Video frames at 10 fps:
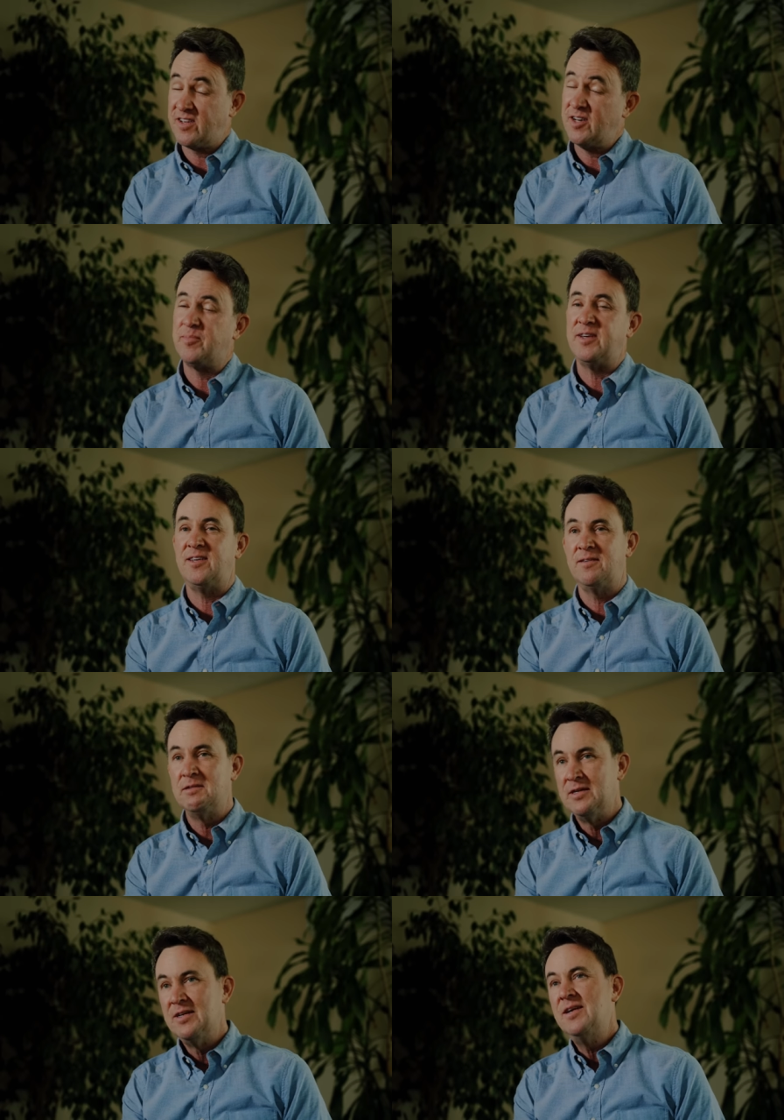going to be
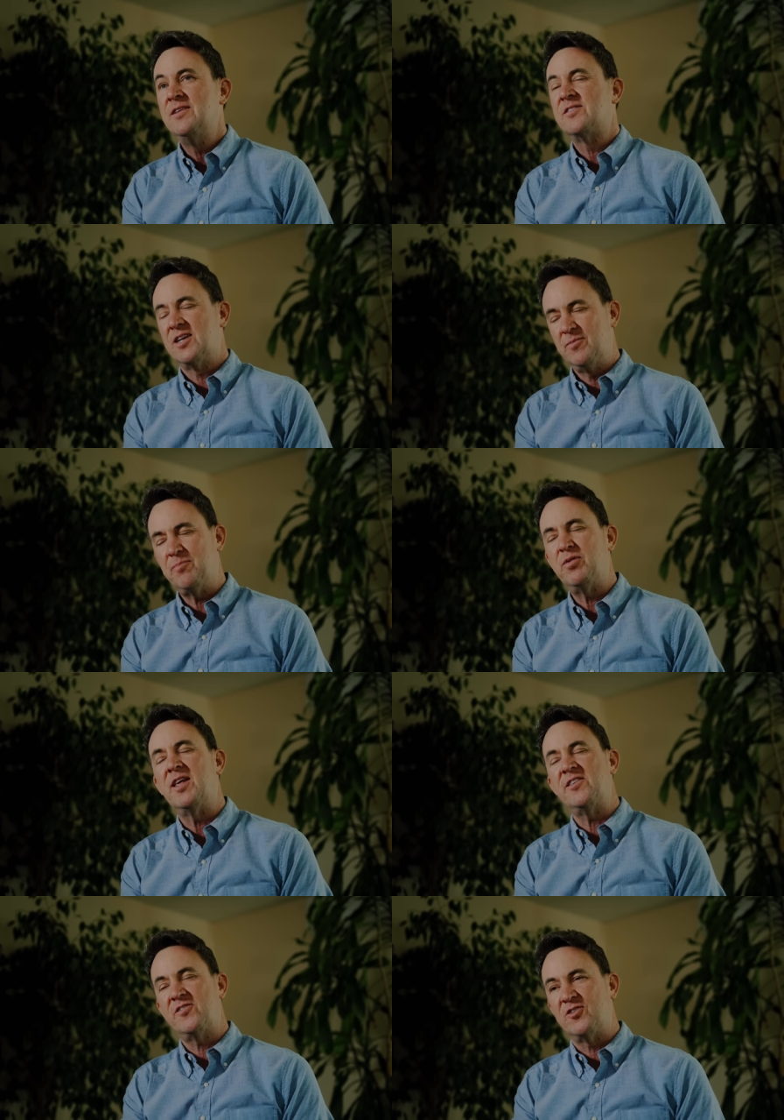it's going to be a
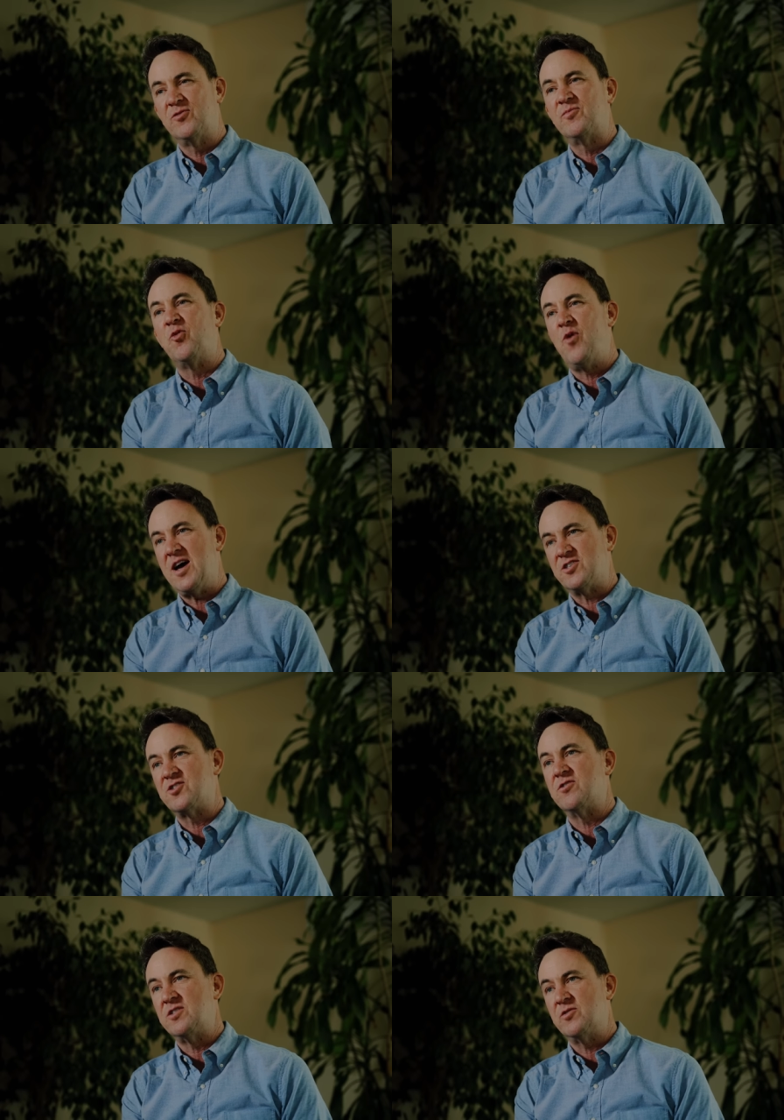place to, to
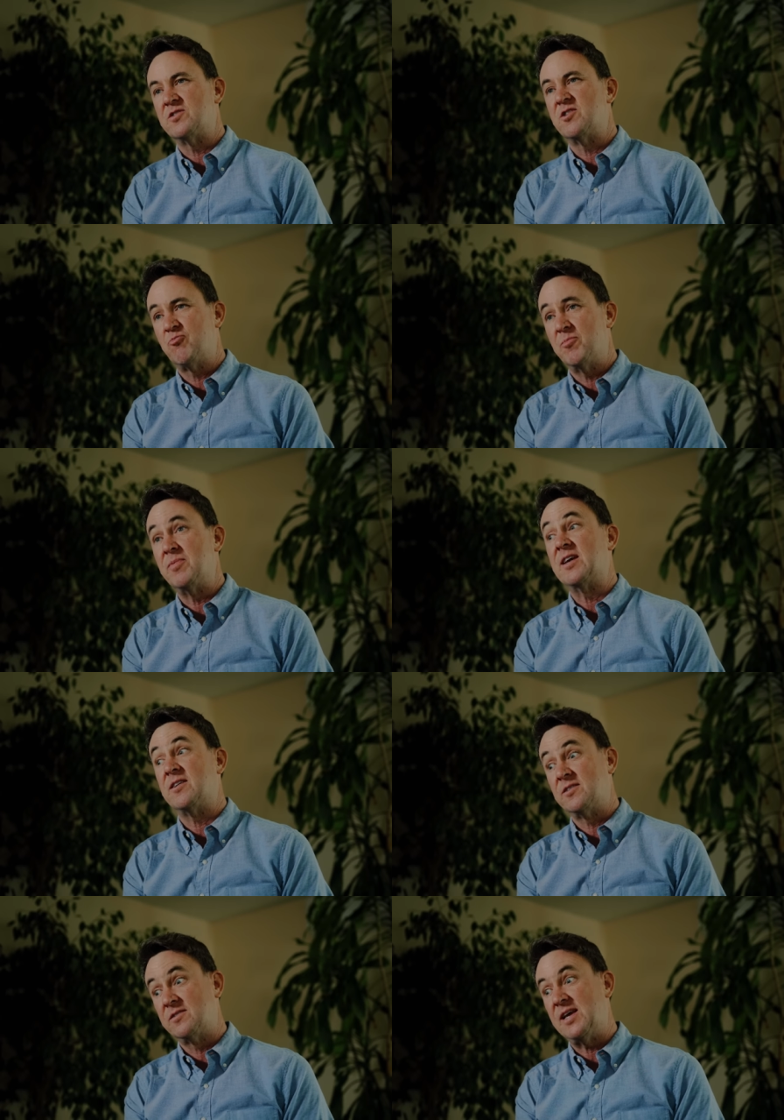watch during the U S Open
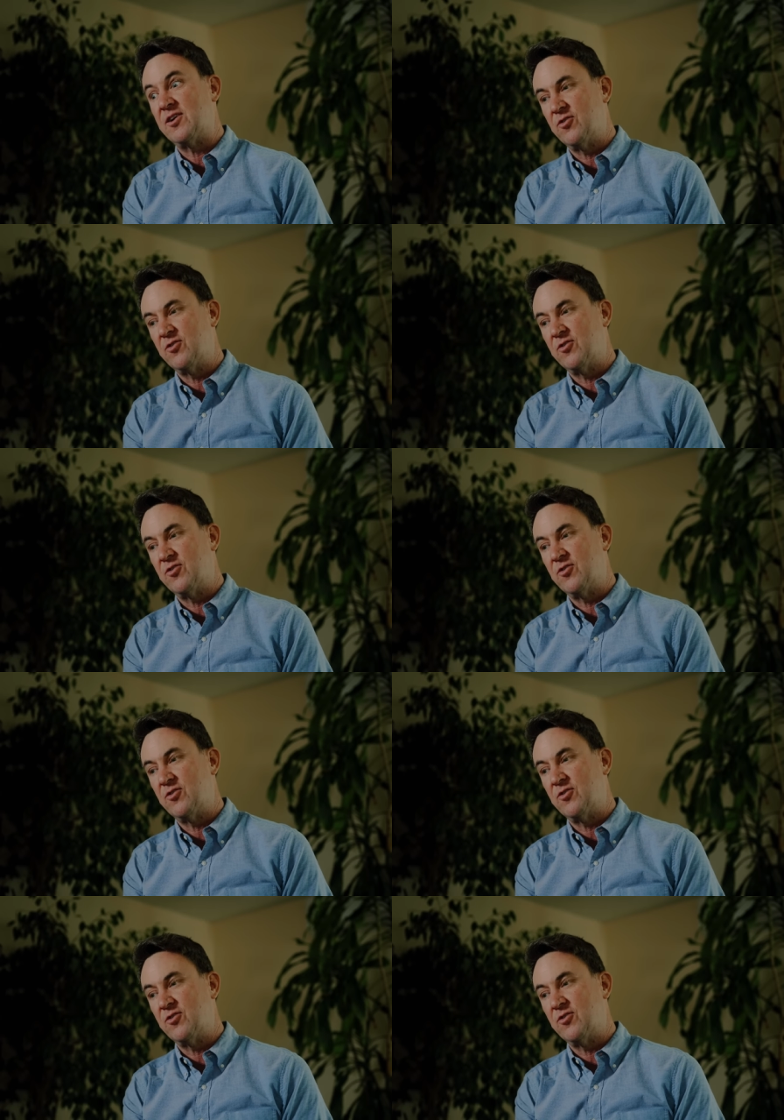because that